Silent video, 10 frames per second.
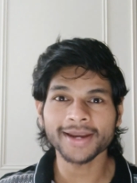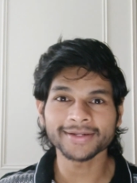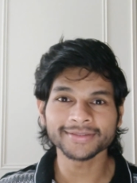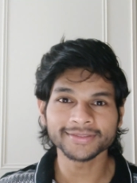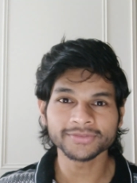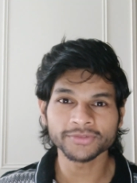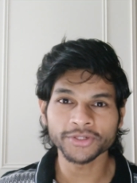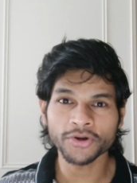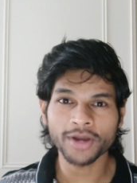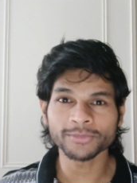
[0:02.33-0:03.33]
and in this
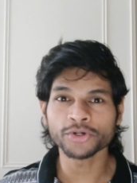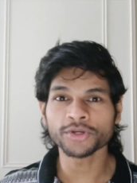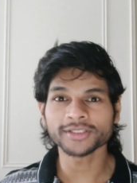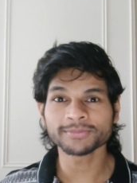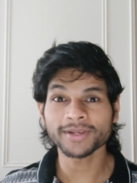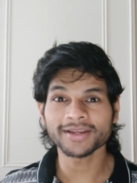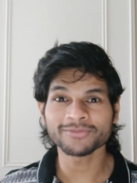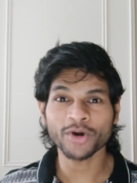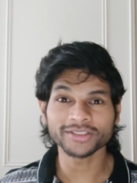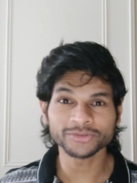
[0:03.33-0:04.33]
video I'm going to
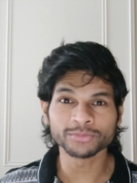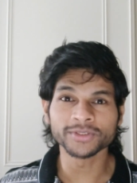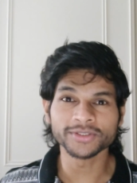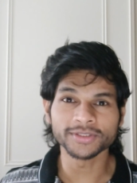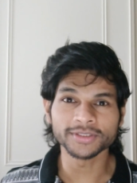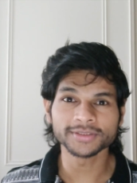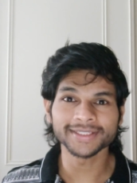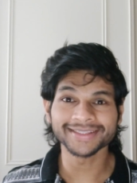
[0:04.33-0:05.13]
explain what is Kubernetes